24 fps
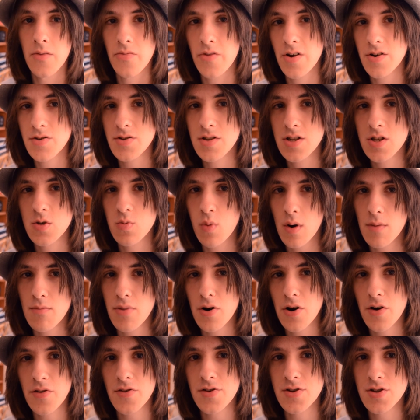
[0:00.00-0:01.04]
There's this one
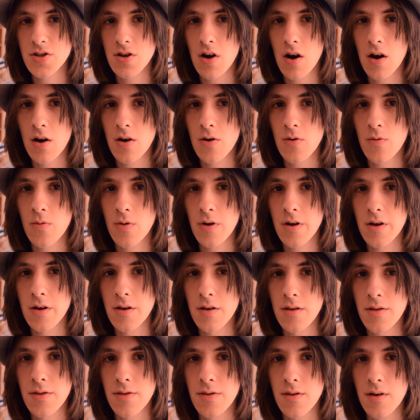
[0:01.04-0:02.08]
part of the song
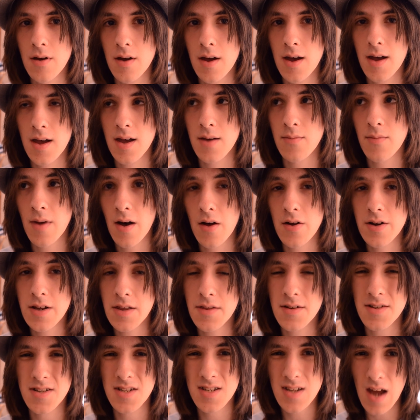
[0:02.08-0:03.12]
with a melody
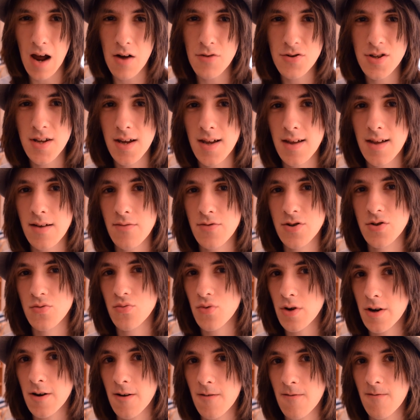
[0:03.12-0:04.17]
that sounds like it was
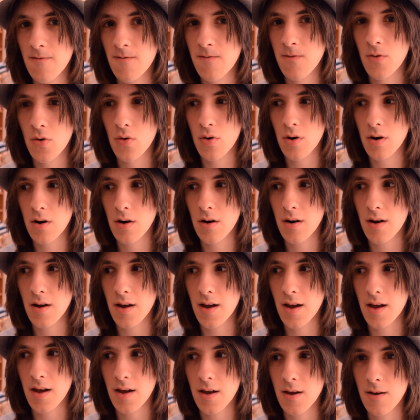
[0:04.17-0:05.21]
written for
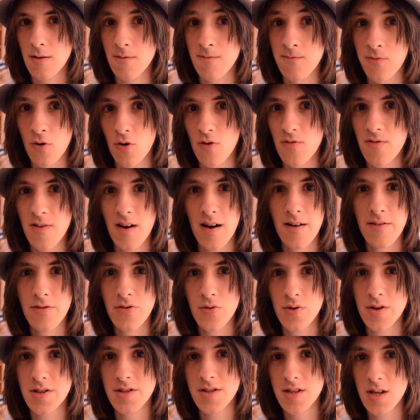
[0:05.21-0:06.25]
a
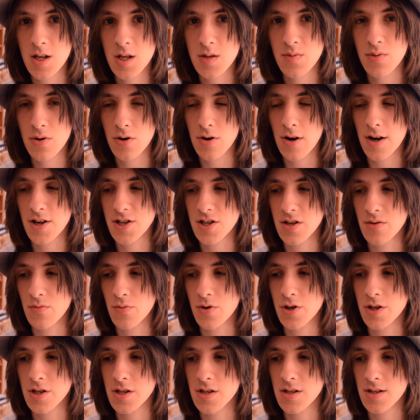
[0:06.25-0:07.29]
4-5-3-6 progression,
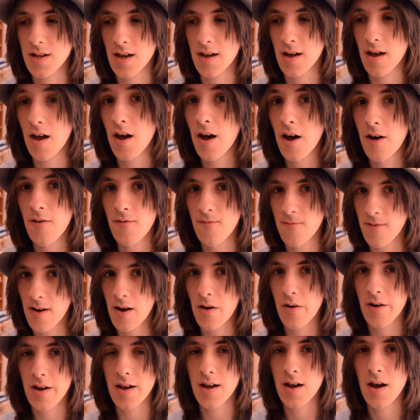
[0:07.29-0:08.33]
which is a
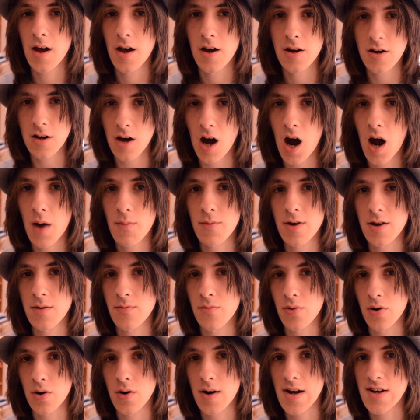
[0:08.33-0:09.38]
very common
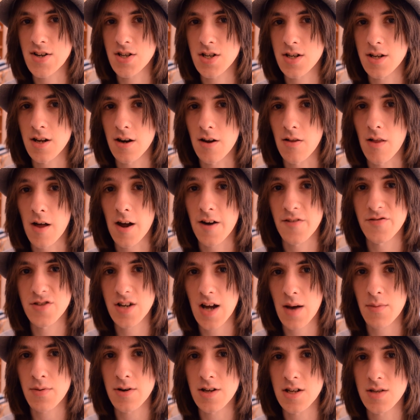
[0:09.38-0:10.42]
progression in a lot of
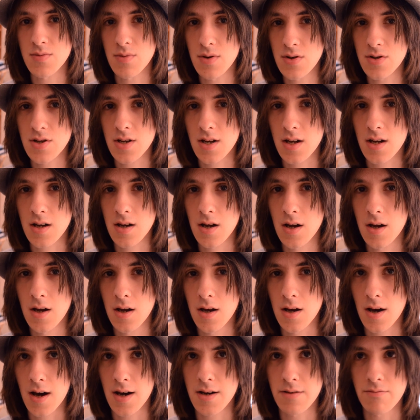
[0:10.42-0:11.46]
Japanese music.
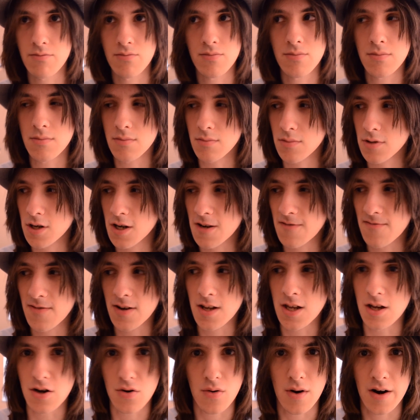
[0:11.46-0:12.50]
I did a
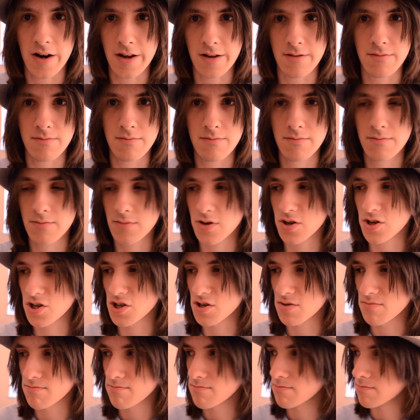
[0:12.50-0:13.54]
video on it. It
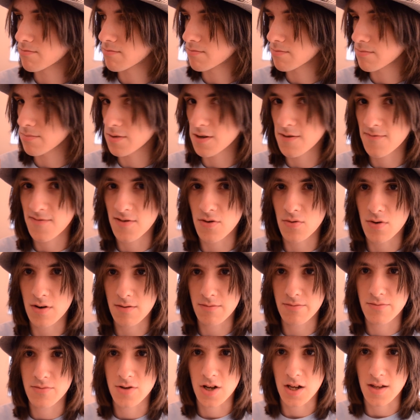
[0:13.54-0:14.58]
should, if you want
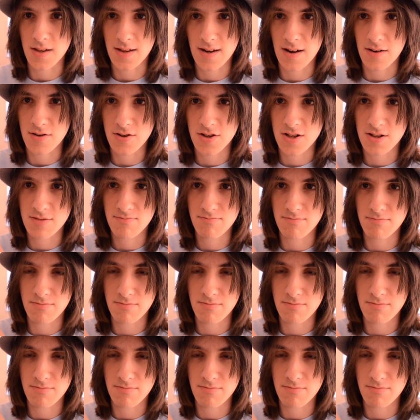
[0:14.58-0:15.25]
to check that out, it's